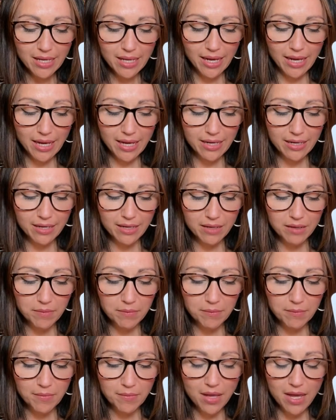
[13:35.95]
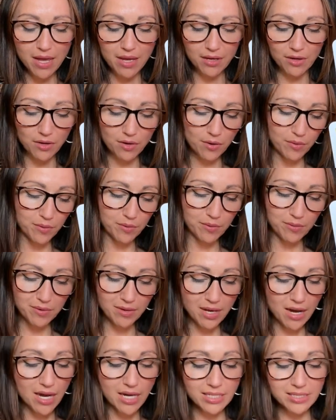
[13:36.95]
And you know,
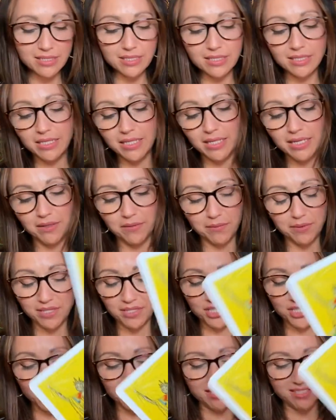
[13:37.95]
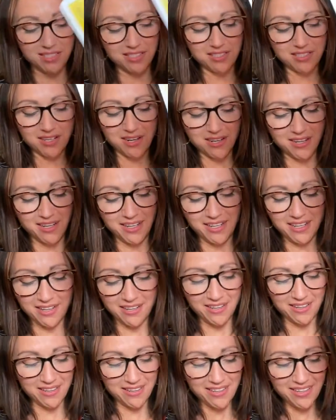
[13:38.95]
honestly, with the Justice card
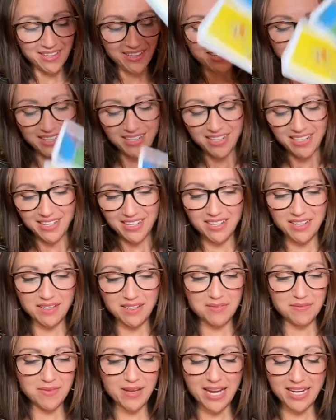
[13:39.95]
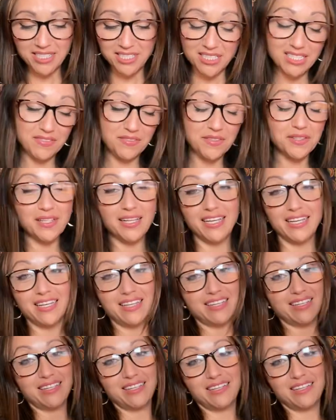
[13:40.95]
here, I just feel like